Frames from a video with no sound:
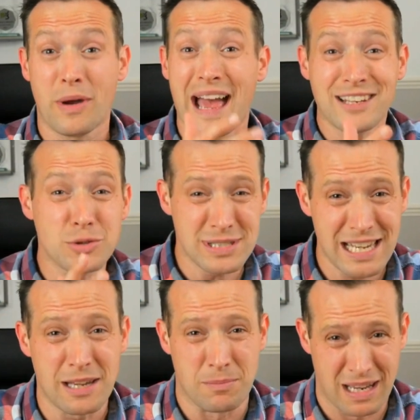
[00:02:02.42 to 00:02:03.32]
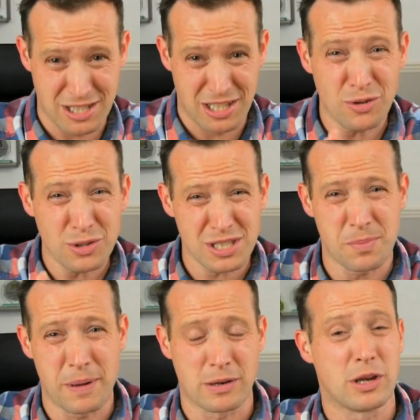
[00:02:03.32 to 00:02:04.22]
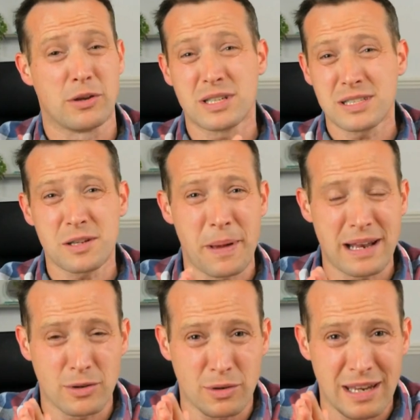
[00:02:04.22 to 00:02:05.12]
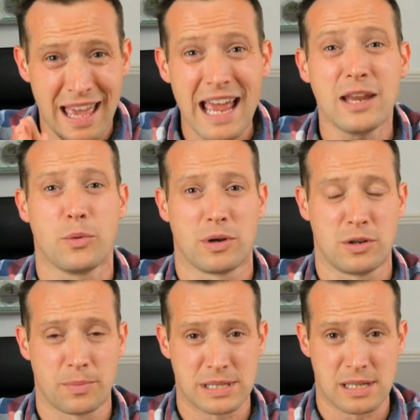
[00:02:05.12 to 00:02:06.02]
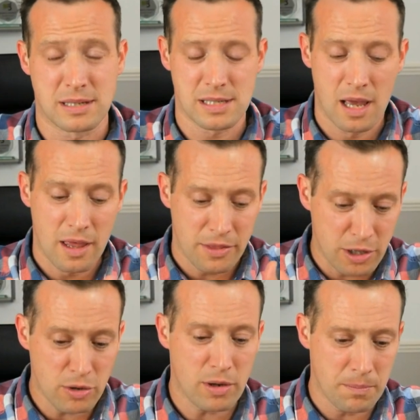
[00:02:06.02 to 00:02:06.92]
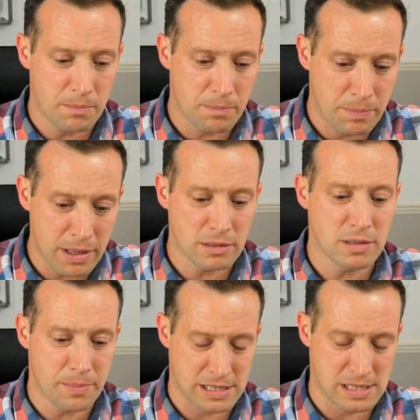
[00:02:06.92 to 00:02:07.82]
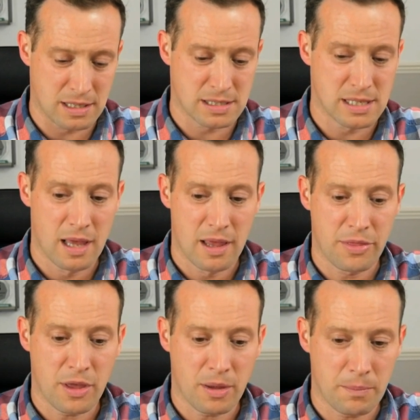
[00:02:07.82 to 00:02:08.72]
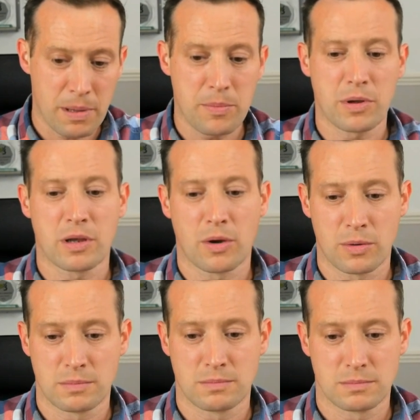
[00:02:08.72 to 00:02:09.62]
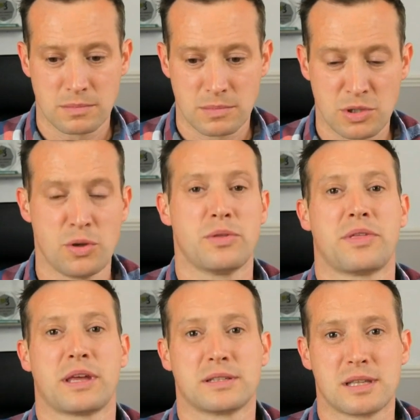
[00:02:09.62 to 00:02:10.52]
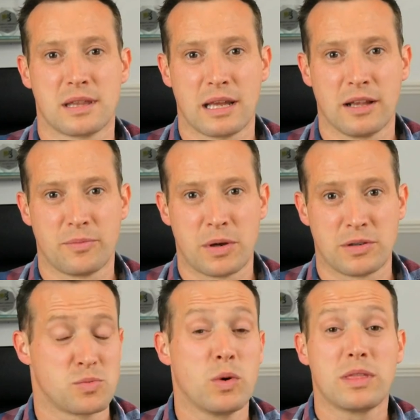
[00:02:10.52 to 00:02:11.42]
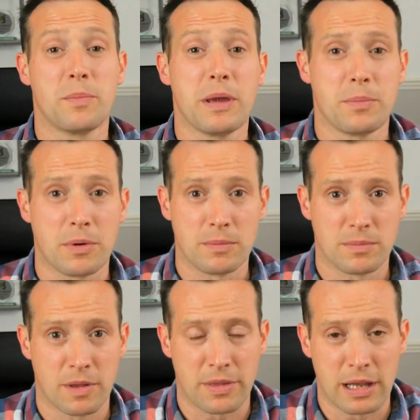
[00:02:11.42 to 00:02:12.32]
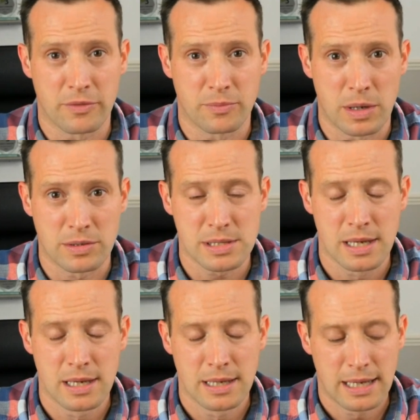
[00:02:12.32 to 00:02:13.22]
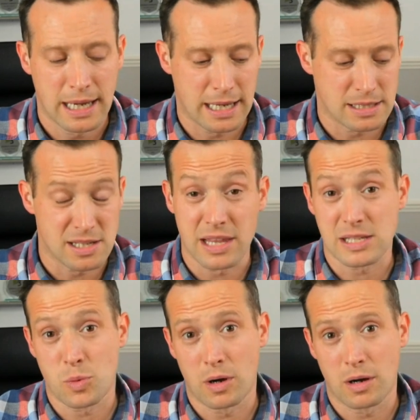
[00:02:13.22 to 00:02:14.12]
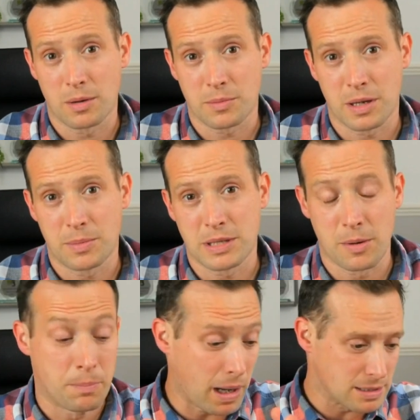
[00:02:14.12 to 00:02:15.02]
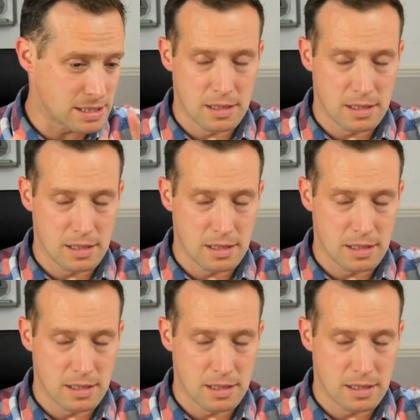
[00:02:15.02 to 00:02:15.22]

and your team, actually not just depend on you, doesn't depend on anyone in your business, that you can build a business that people can go and do the things that they love most with the people that they love most. And so that's what I'm going to be doing. But